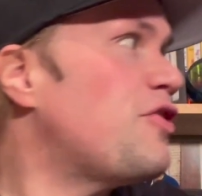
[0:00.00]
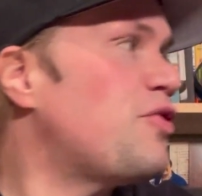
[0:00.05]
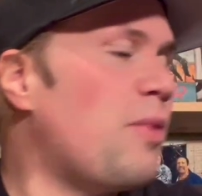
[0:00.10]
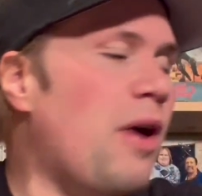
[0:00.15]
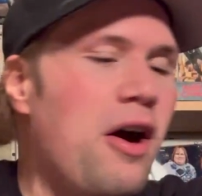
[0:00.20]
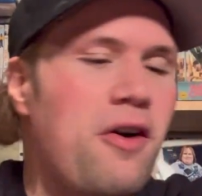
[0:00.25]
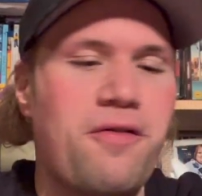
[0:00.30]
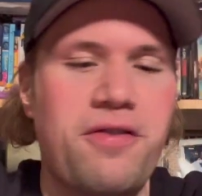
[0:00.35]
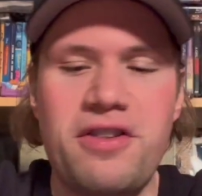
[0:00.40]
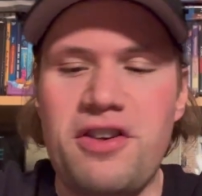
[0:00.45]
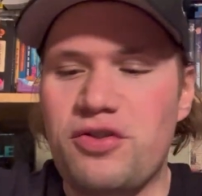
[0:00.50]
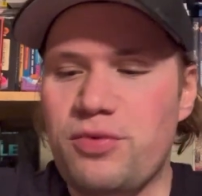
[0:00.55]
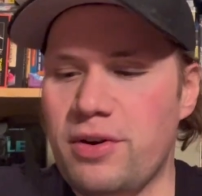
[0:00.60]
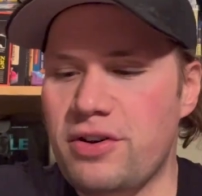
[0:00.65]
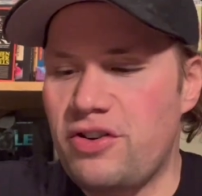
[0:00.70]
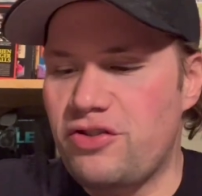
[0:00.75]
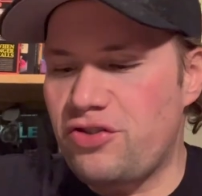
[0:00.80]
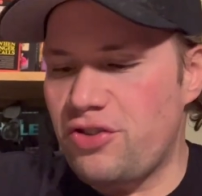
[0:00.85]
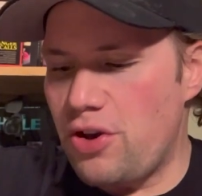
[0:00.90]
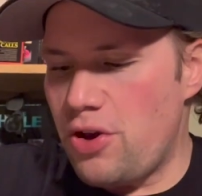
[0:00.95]
well for this one
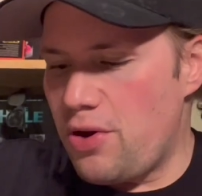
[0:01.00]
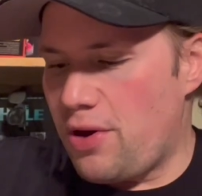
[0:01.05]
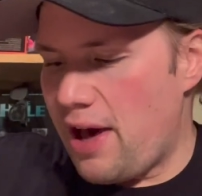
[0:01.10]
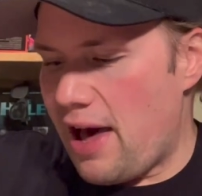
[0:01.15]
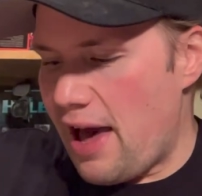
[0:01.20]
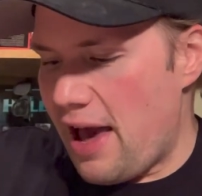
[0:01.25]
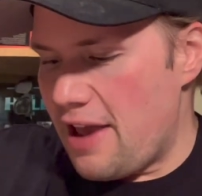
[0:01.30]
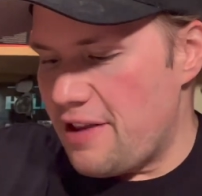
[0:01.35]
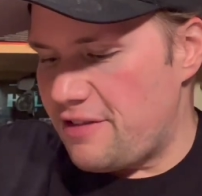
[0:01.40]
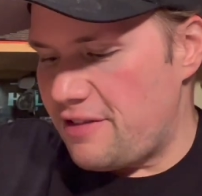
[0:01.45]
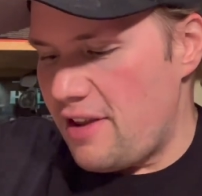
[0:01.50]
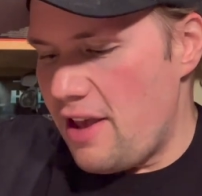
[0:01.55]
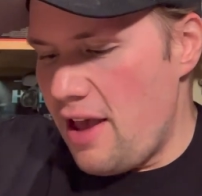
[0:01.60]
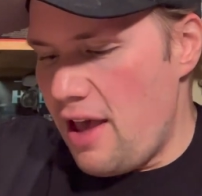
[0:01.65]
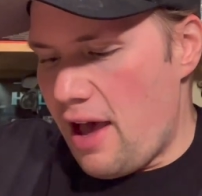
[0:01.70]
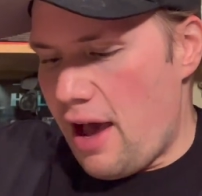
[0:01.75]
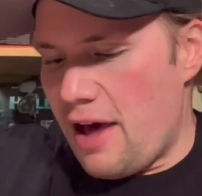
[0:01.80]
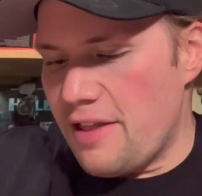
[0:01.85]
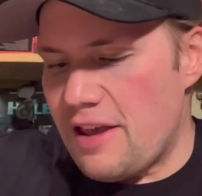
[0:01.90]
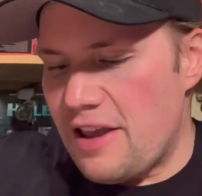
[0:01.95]
to show you guys.
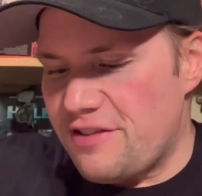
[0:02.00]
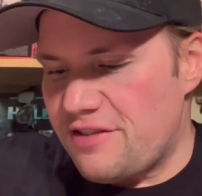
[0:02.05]
They